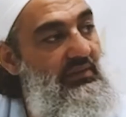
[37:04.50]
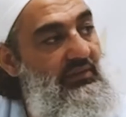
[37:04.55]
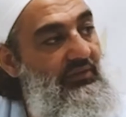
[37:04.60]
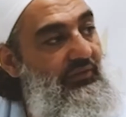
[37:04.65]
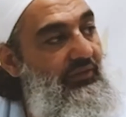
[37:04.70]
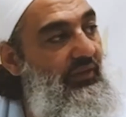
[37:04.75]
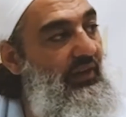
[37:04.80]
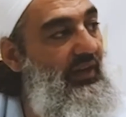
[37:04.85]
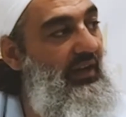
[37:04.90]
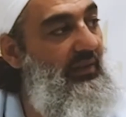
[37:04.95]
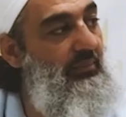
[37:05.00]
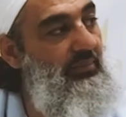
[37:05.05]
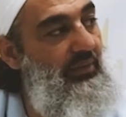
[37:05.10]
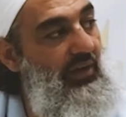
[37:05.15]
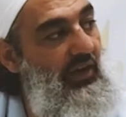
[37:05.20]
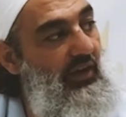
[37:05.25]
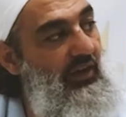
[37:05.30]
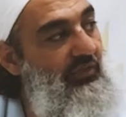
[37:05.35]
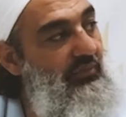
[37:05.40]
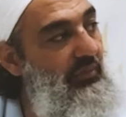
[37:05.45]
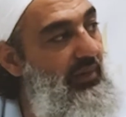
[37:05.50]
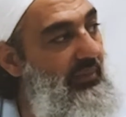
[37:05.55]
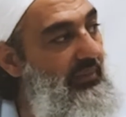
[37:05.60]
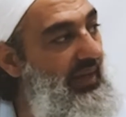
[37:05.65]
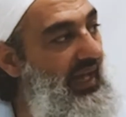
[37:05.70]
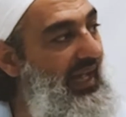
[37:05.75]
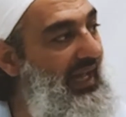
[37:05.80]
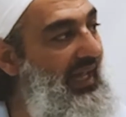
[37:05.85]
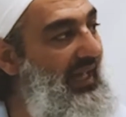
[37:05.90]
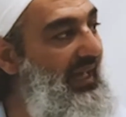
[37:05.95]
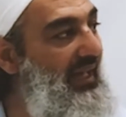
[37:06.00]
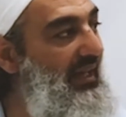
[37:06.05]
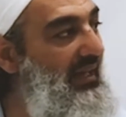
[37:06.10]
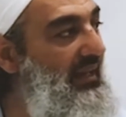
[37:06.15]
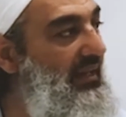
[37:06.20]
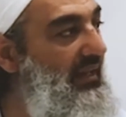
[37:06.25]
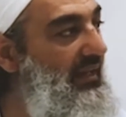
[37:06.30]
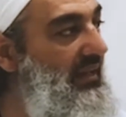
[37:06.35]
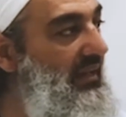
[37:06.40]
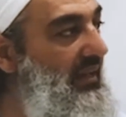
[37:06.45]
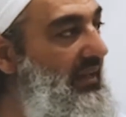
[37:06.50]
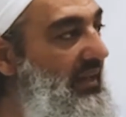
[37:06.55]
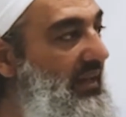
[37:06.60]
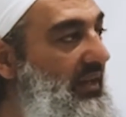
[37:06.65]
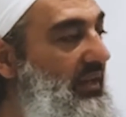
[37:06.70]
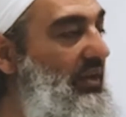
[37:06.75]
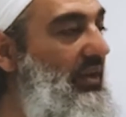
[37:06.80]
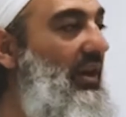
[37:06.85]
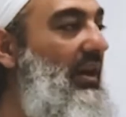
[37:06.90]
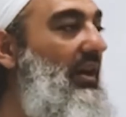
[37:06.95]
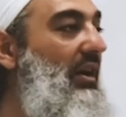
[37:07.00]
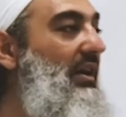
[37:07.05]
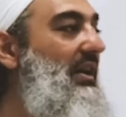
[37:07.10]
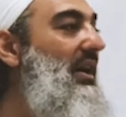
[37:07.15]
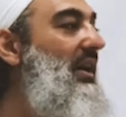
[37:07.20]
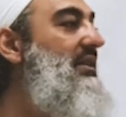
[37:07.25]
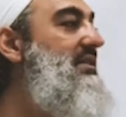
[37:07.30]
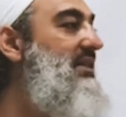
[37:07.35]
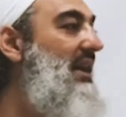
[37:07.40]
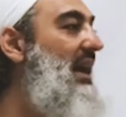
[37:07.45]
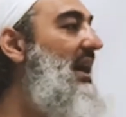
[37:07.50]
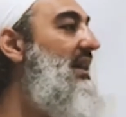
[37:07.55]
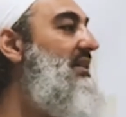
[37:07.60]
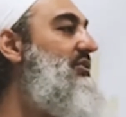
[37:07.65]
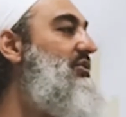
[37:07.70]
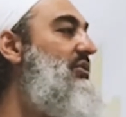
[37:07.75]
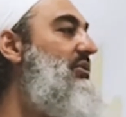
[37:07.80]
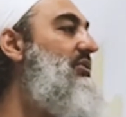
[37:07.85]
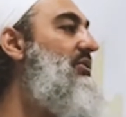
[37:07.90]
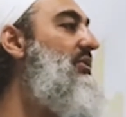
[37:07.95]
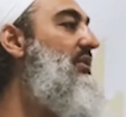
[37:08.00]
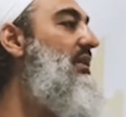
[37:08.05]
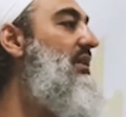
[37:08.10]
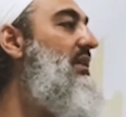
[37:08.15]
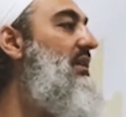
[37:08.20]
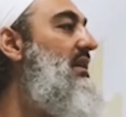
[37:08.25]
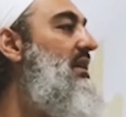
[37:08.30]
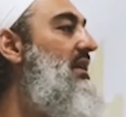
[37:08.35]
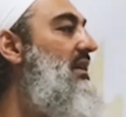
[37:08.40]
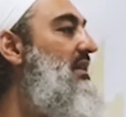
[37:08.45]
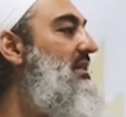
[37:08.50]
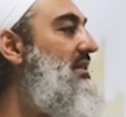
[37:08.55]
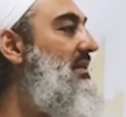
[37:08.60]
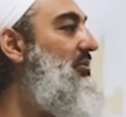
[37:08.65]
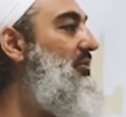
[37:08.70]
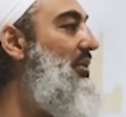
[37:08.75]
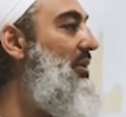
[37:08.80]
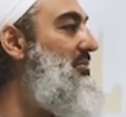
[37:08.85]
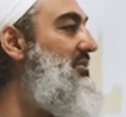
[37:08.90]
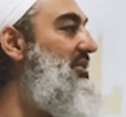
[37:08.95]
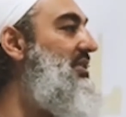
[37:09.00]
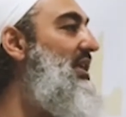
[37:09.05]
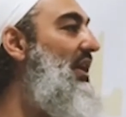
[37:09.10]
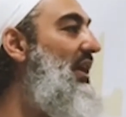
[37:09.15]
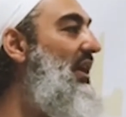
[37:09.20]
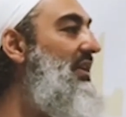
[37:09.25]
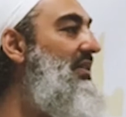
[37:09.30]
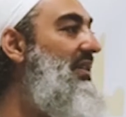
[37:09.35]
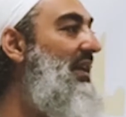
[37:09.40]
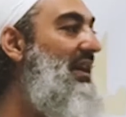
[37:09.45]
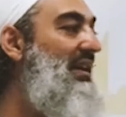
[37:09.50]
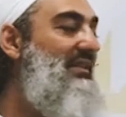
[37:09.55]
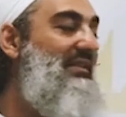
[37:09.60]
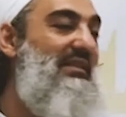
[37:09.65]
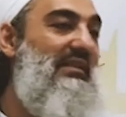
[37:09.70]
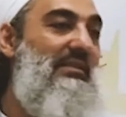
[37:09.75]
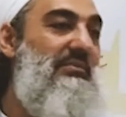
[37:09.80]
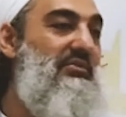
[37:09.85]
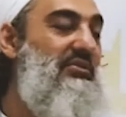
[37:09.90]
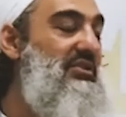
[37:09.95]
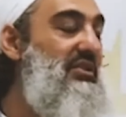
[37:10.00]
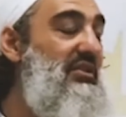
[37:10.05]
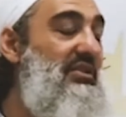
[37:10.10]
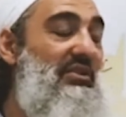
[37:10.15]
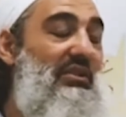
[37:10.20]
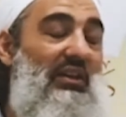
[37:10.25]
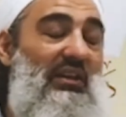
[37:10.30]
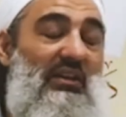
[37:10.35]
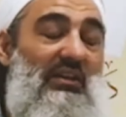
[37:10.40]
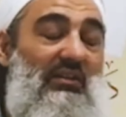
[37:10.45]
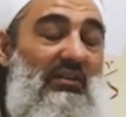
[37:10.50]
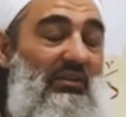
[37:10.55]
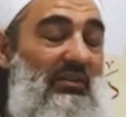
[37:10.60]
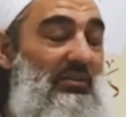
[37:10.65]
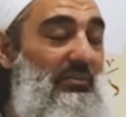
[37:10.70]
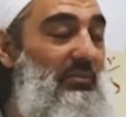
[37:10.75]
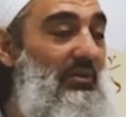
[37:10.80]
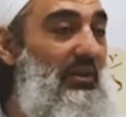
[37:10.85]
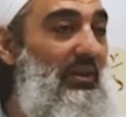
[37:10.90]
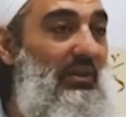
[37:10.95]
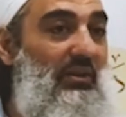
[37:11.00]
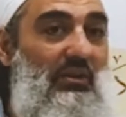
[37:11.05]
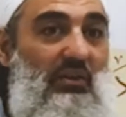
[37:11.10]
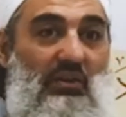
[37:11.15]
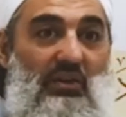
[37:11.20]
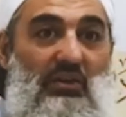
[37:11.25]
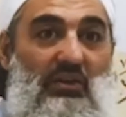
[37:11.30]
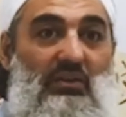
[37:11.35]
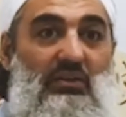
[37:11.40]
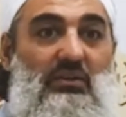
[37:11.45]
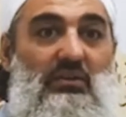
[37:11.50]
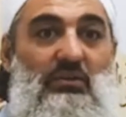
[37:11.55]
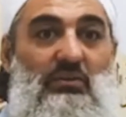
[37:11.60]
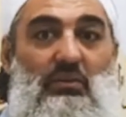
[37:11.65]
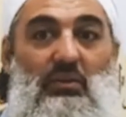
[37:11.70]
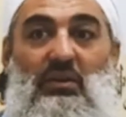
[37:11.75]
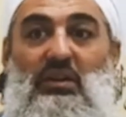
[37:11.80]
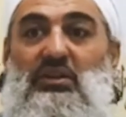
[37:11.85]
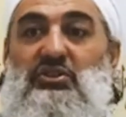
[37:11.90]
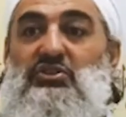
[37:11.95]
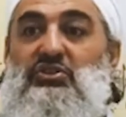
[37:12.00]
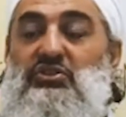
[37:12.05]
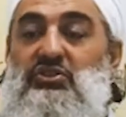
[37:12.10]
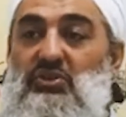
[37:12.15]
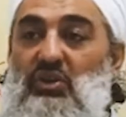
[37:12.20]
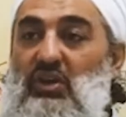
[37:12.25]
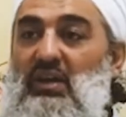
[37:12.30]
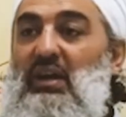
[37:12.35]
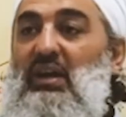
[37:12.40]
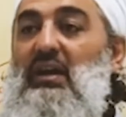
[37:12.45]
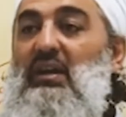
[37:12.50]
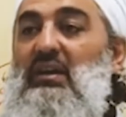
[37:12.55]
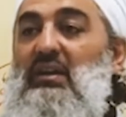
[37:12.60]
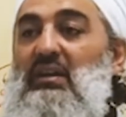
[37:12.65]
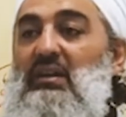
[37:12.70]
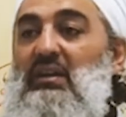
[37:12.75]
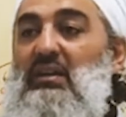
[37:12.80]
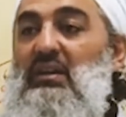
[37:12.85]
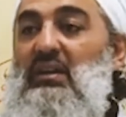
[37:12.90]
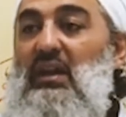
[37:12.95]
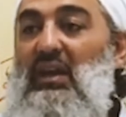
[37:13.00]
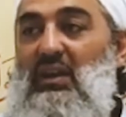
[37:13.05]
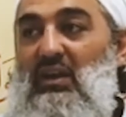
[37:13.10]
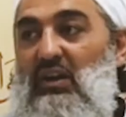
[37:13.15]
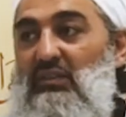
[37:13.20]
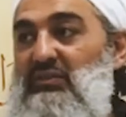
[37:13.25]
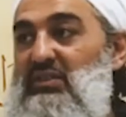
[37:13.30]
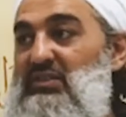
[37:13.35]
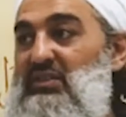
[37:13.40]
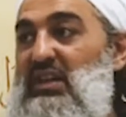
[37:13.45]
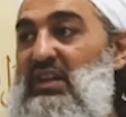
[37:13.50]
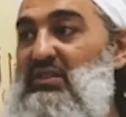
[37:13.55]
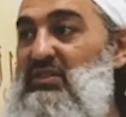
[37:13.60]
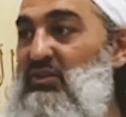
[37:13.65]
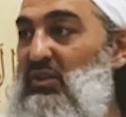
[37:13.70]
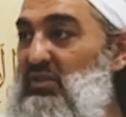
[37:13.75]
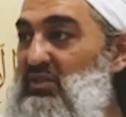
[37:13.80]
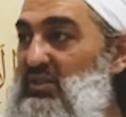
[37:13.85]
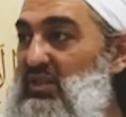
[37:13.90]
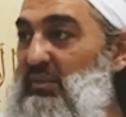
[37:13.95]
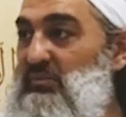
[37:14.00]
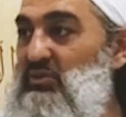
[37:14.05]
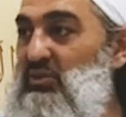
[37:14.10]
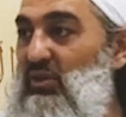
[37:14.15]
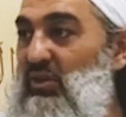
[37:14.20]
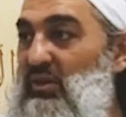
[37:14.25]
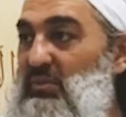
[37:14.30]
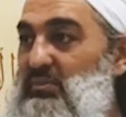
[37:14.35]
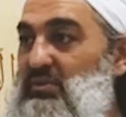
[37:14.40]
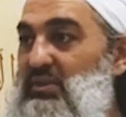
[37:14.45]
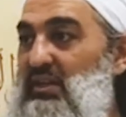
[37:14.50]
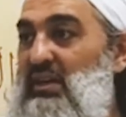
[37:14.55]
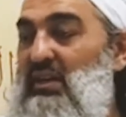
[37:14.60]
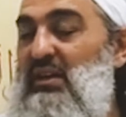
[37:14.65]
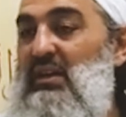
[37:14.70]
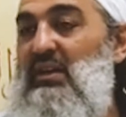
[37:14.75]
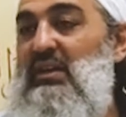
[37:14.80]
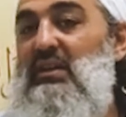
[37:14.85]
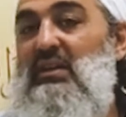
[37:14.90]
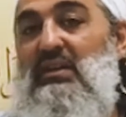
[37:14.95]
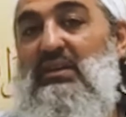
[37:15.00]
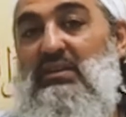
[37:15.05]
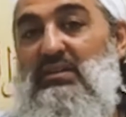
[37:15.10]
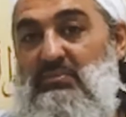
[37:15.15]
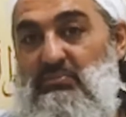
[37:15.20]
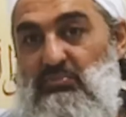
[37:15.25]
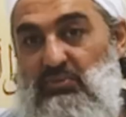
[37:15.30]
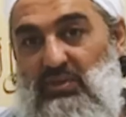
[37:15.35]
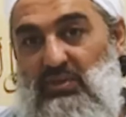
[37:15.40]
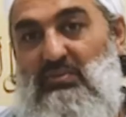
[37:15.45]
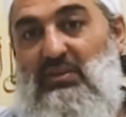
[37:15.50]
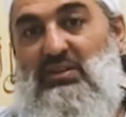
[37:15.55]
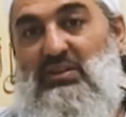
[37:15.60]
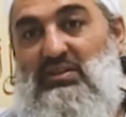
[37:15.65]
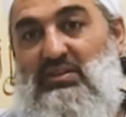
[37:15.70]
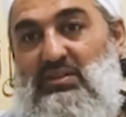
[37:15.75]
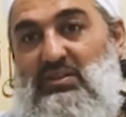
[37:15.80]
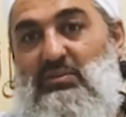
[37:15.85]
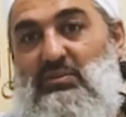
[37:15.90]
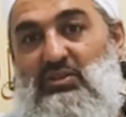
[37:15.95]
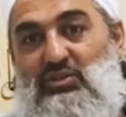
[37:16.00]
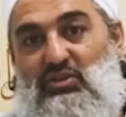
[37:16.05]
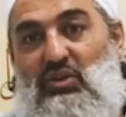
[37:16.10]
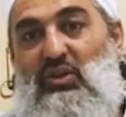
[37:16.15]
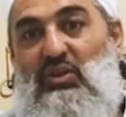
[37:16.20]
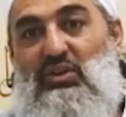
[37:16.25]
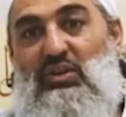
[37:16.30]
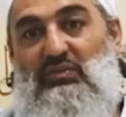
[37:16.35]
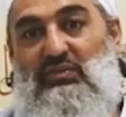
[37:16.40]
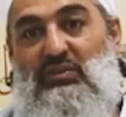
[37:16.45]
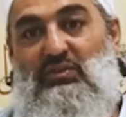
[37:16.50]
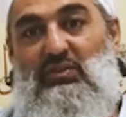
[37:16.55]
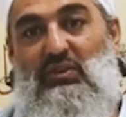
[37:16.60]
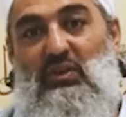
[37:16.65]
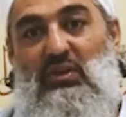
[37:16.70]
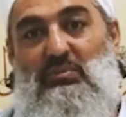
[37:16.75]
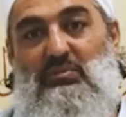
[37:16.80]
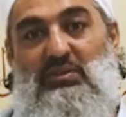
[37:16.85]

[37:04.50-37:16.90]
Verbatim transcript: Friday prayer off my back. Look, I know it's hard too. Sometimes you go and the khatib's just like, oh my God, what a shocker. And I have to say, it's not sometimes, it's pretty much the majority of the time.